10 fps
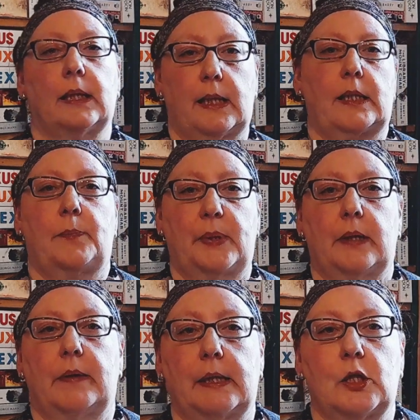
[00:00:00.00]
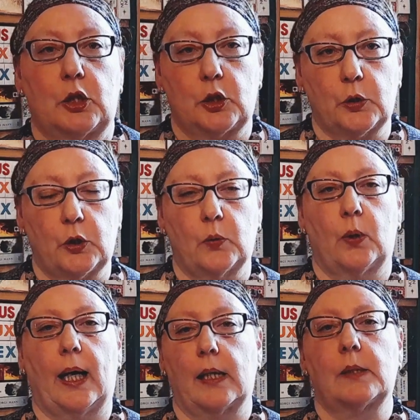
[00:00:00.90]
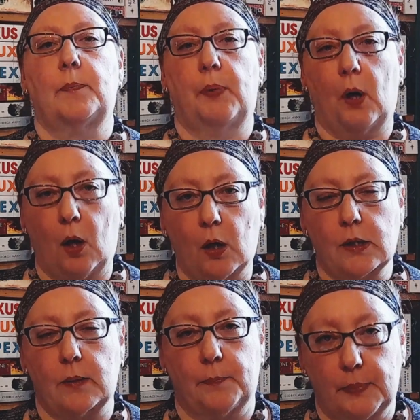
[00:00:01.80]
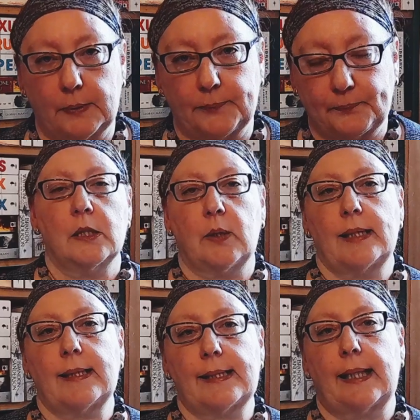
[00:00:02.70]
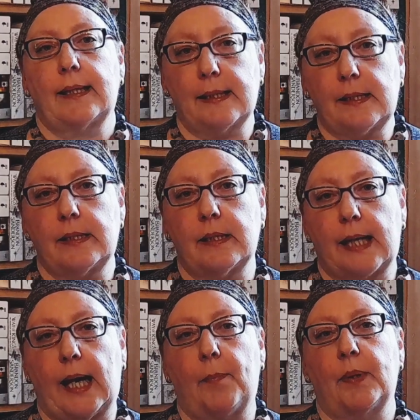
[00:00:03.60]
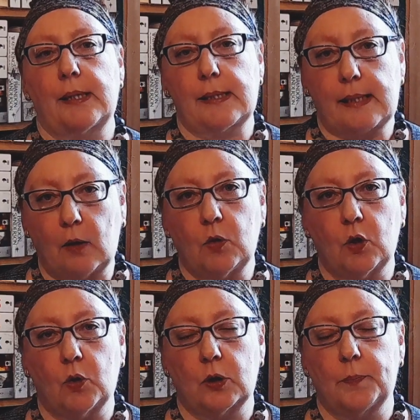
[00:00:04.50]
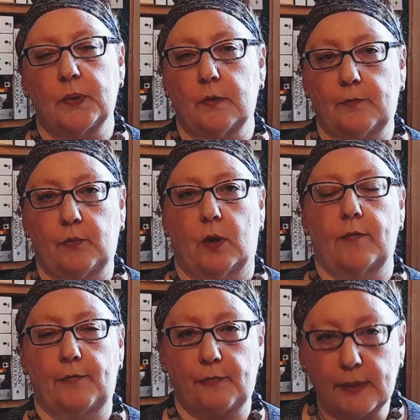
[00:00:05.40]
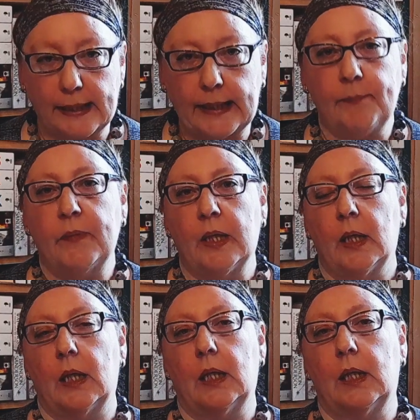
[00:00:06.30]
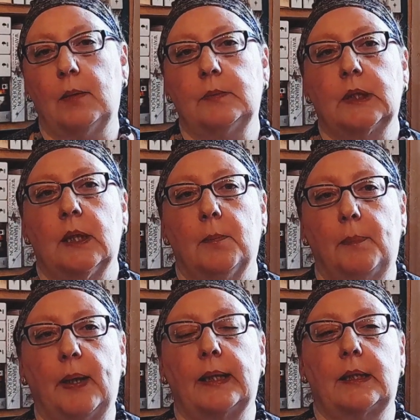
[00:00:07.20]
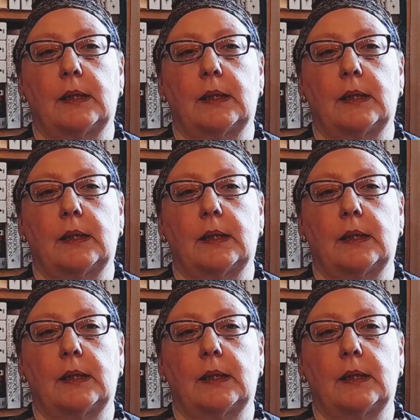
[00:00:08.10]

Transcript: experience to you as possible. So as I say, this is an app. It's downloadable for free. But